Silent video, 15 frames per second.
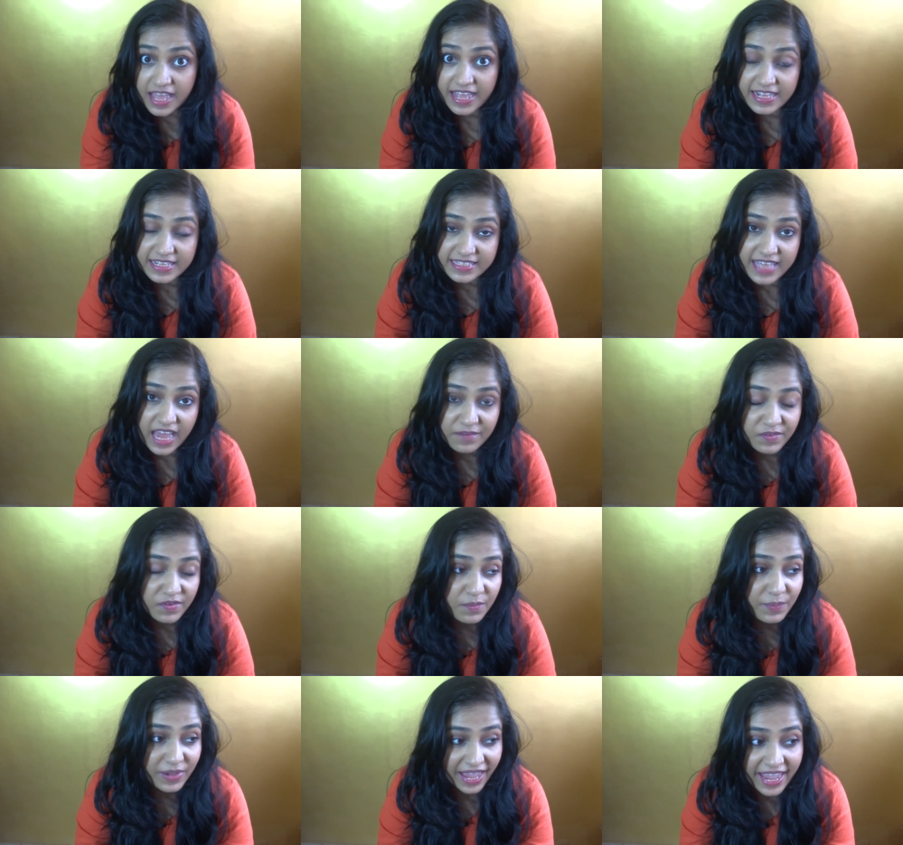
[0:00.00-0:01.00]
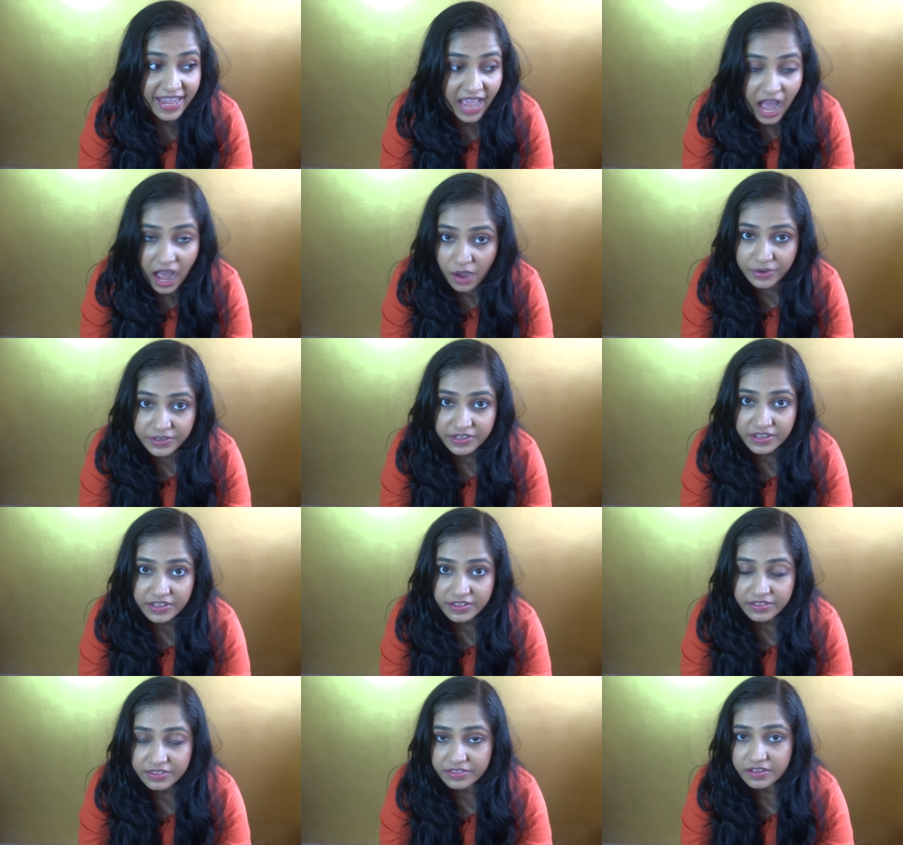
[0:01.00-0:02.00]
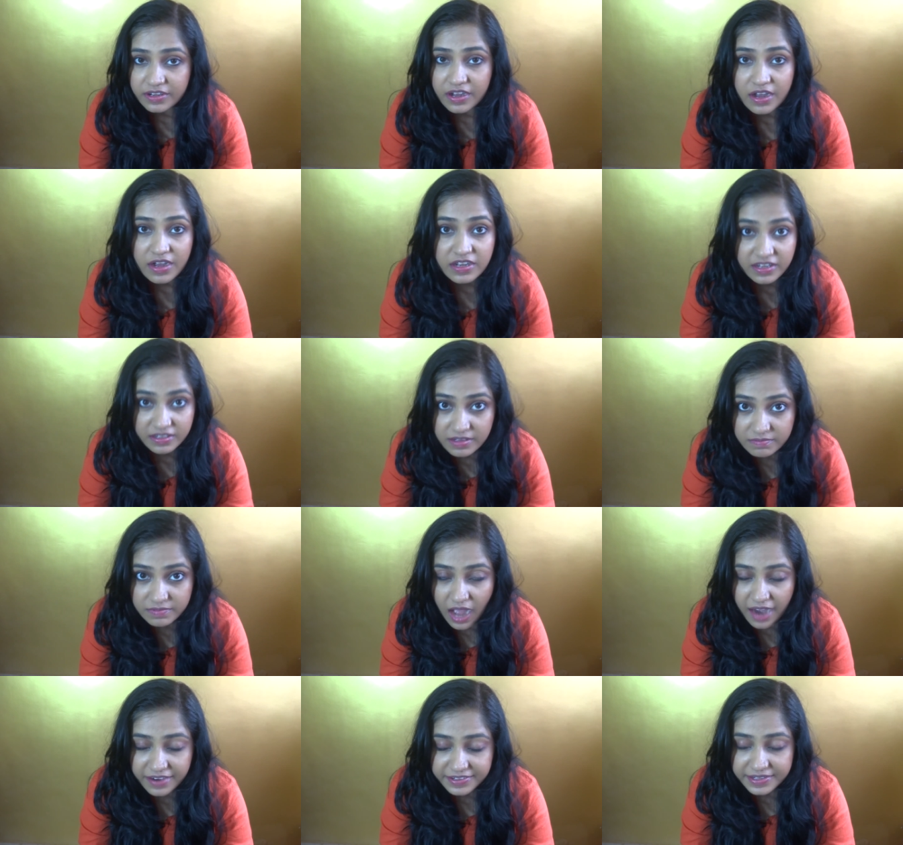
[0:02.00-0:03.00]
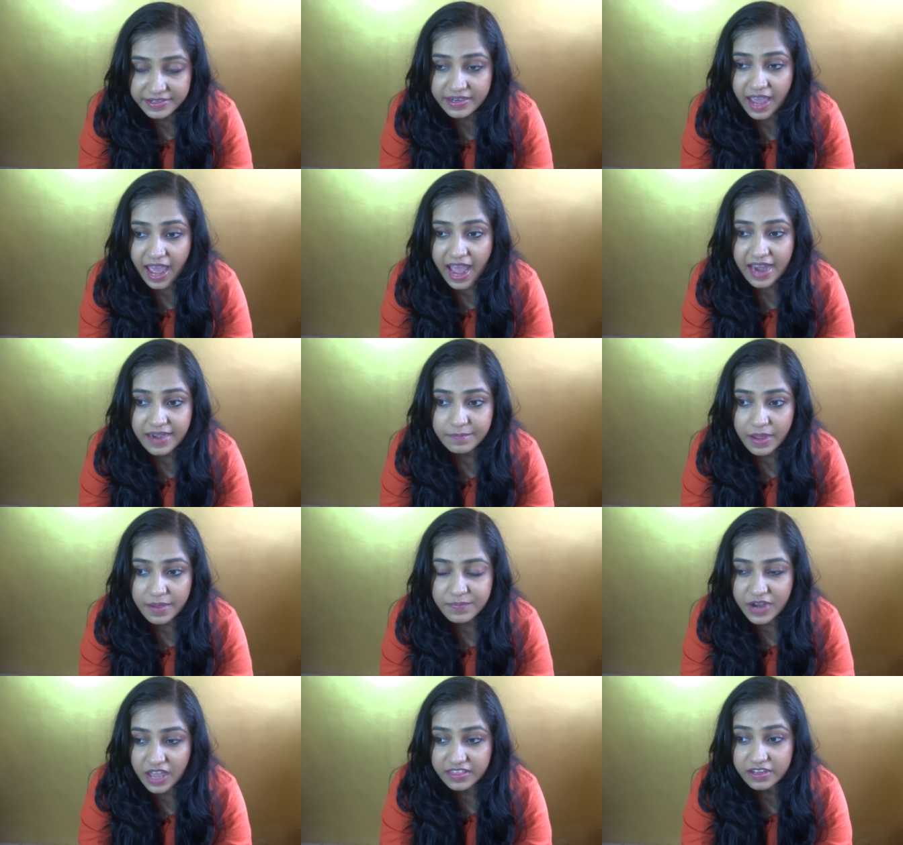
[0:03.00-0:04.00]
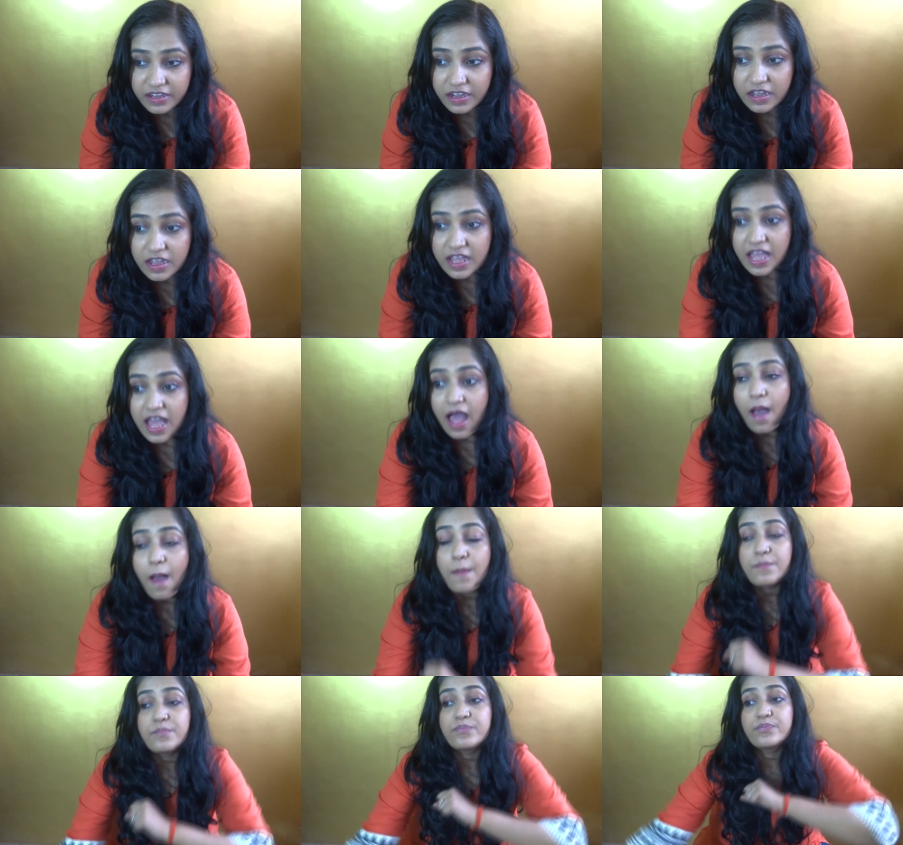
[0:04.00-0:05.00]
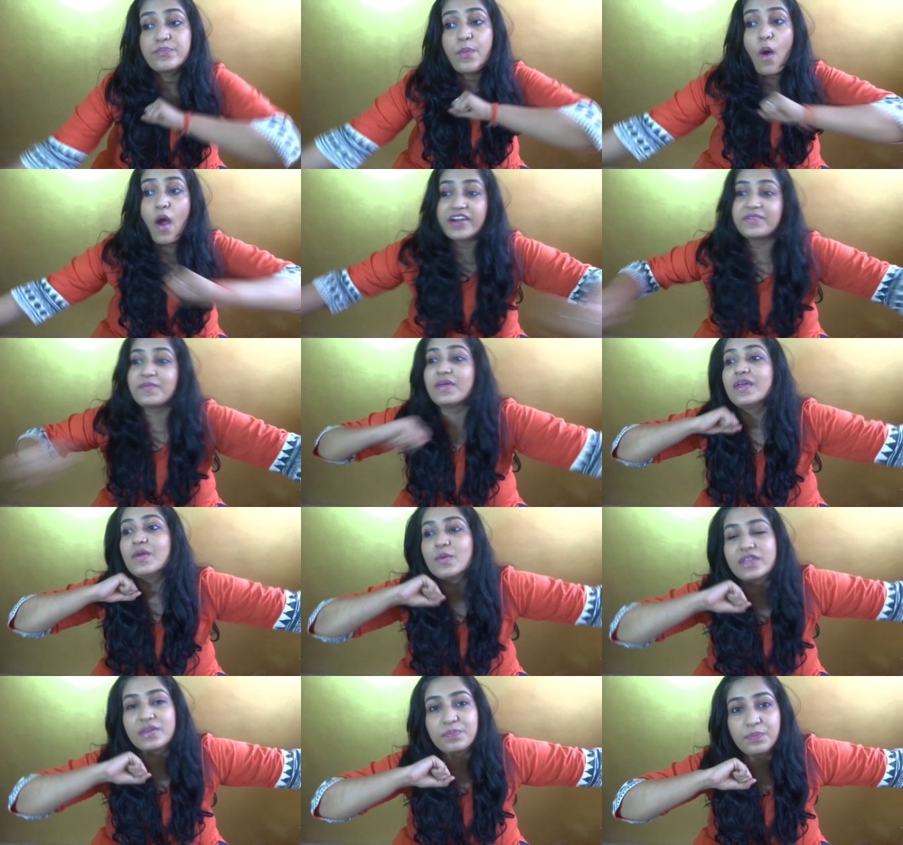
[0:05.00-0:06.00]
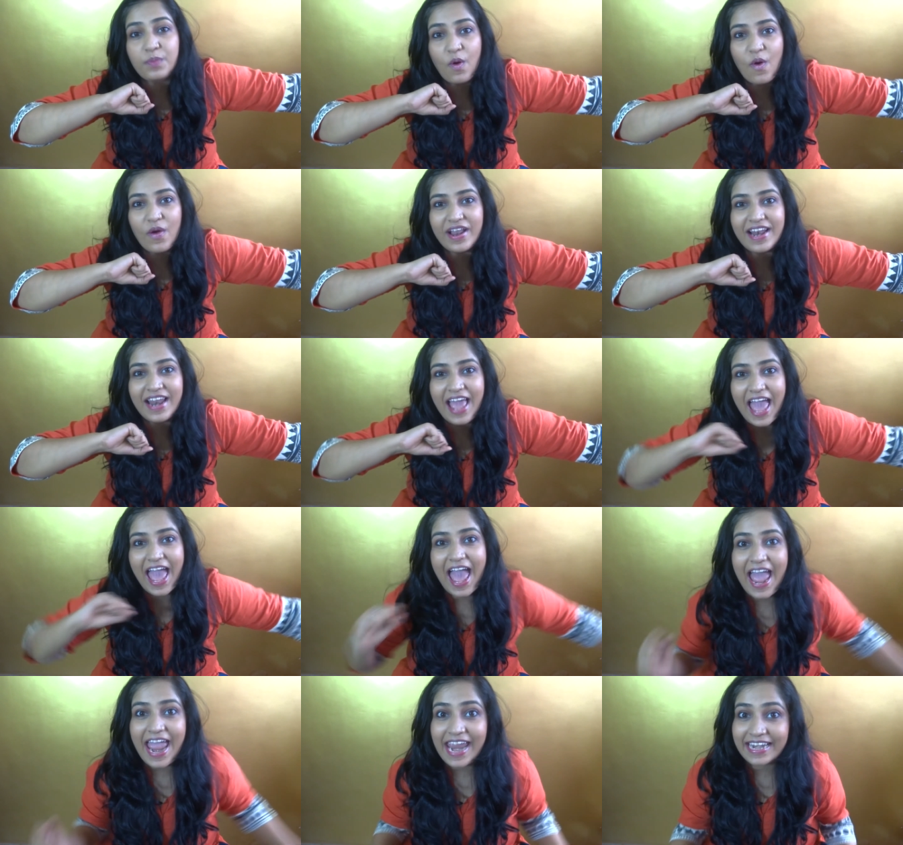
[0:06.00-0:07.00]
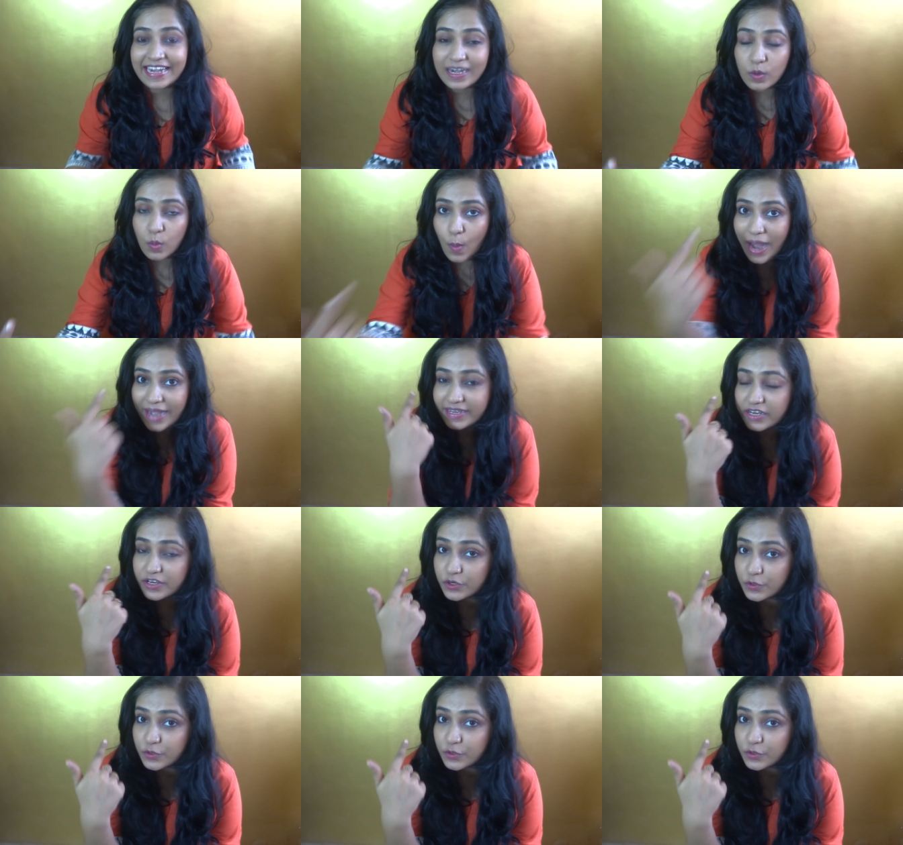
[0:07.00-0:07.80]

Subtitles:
It's that we were playing out in the garden and my brother poked me with a pole and it went